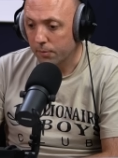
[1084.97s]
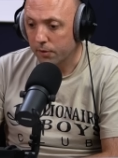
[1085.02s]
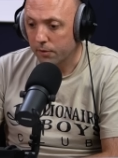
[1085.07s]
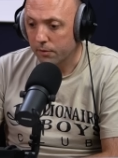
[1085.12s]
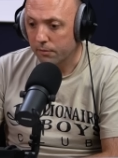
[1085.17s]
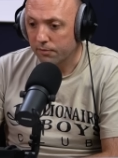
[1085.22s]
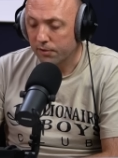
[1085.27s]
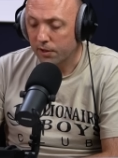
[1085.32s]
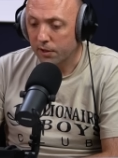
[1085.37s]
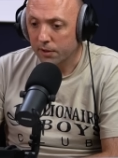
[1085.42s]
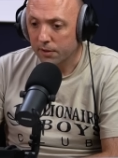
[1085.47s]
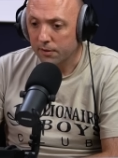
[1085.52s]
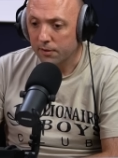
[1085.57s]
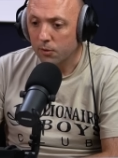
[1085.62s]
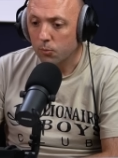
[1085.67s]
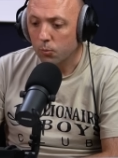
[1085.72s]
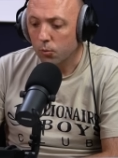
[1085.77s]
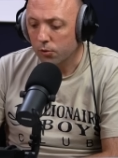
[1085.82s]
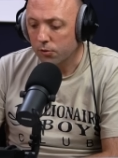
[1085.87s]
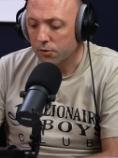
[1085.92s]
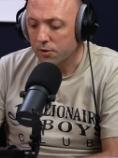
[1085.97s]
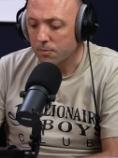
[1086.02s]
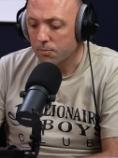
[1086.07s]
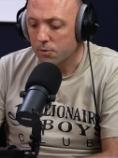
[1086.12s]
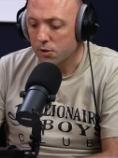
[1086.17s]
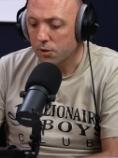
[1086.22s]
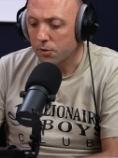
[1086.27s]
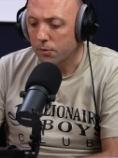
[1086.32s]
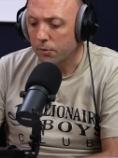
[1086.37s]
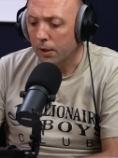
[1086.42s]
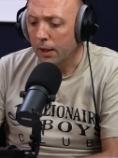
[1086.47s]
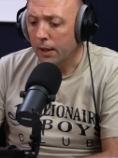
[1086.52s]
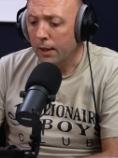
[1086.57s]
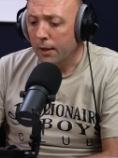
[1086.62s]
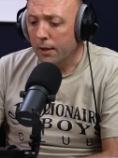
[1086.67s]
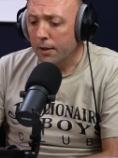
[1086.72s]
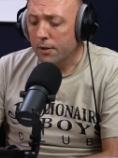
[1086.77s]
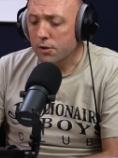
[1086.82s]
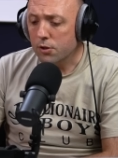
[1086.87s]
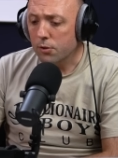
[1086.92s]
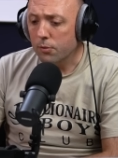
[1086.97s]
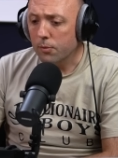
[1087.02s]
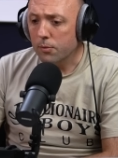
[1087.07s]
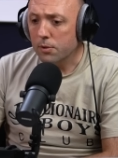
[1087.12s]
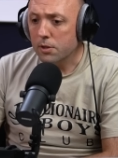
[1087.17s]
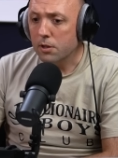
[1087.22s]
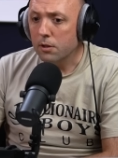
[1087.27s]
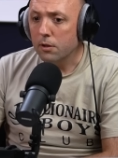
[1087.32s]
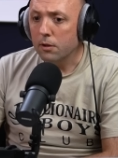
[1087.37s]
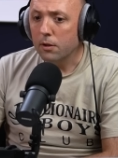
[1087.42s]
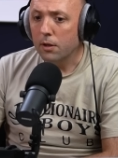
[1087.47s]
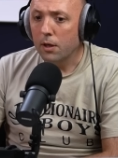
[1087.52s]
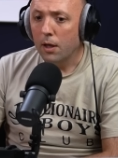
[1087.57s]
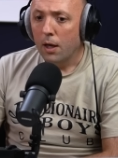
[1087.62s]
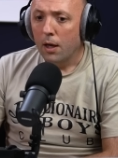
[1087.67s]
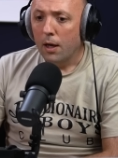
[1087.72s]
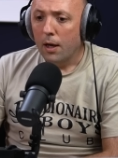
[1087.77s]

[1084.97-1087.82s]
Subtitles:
but Farke did want him, so it was done.